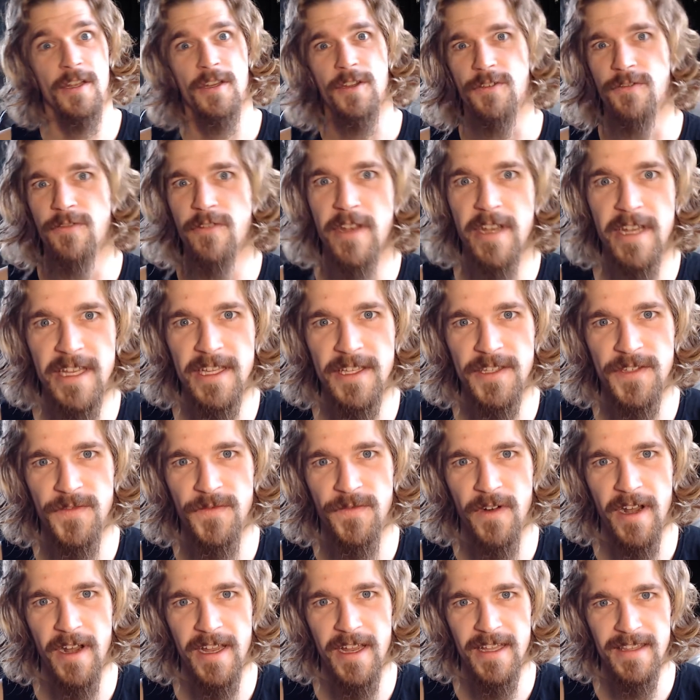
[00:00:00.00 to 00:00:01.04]
Greetings,
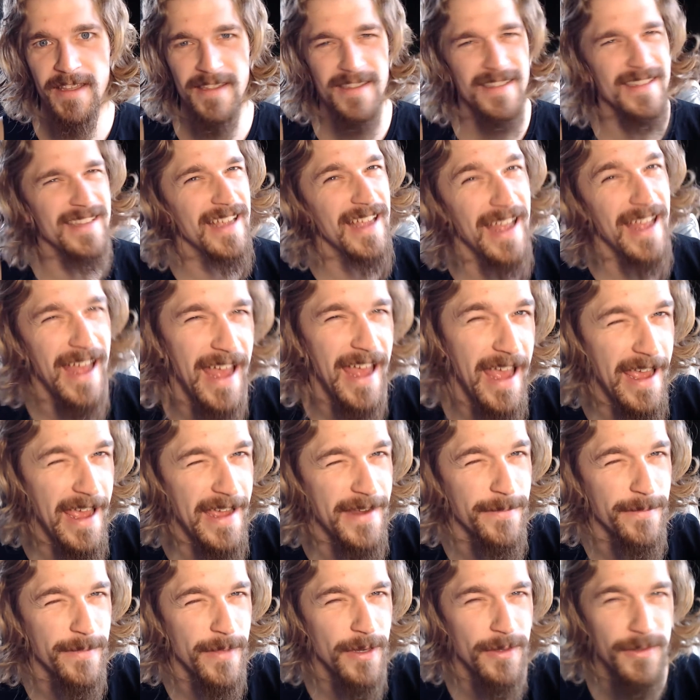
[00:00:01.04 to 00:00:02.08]
friends,
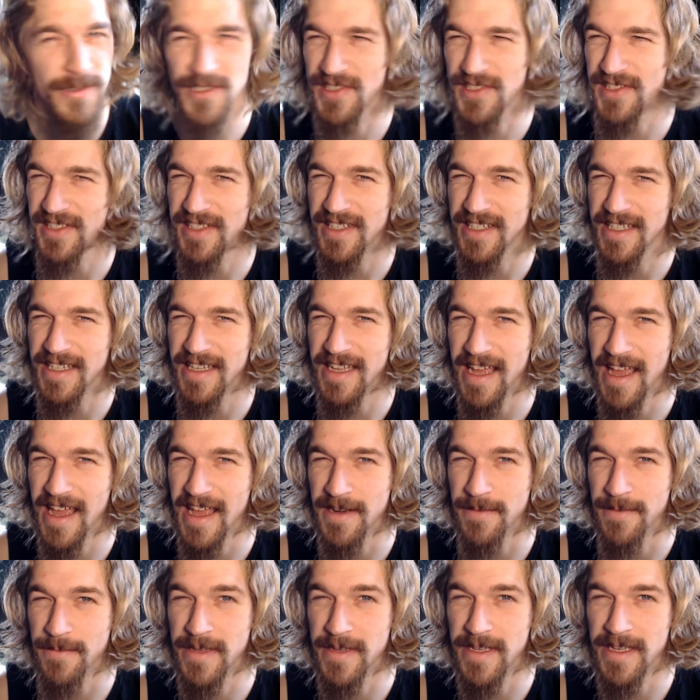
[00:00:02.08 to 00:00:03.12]
and mostly
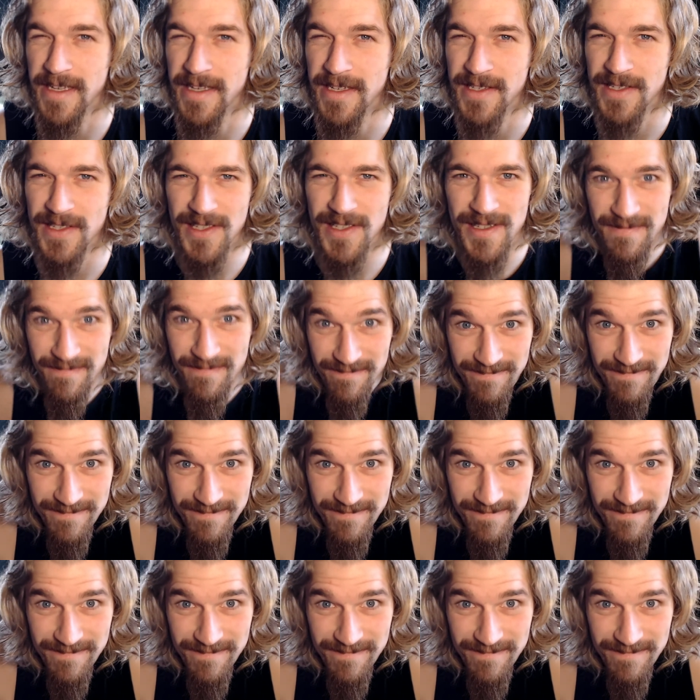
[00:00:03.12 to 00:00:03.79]
enemies.